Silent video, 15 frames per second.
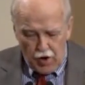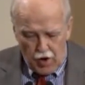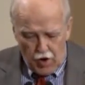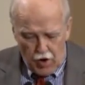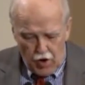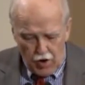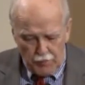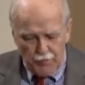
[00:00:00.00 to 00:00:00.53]

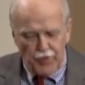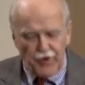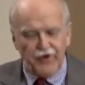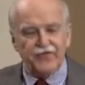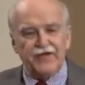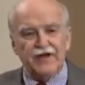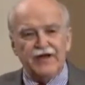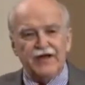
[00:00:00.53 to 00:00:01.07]
all
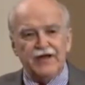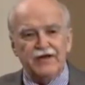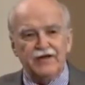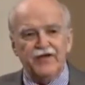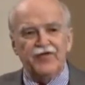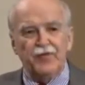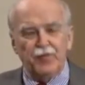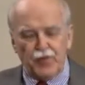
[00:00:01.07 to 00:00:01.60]
personally
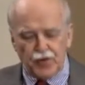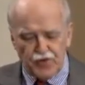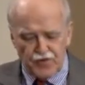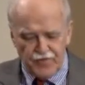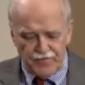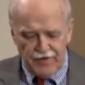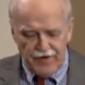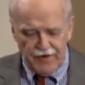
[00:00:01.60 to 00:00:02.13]

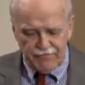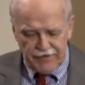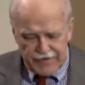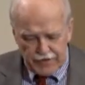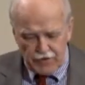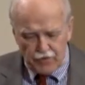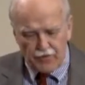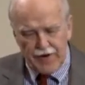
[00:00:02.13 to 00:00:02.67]
disapprove of
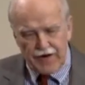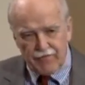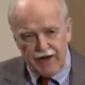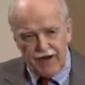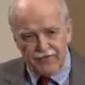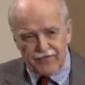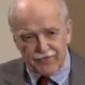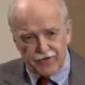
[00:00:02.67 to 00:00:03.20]
legal
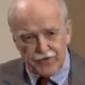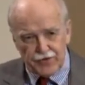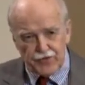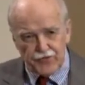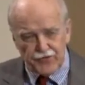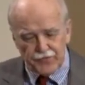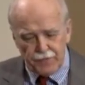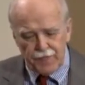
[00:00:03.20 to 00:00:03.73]
recreational
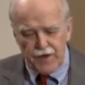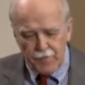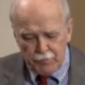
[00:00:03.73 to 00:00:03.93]
use,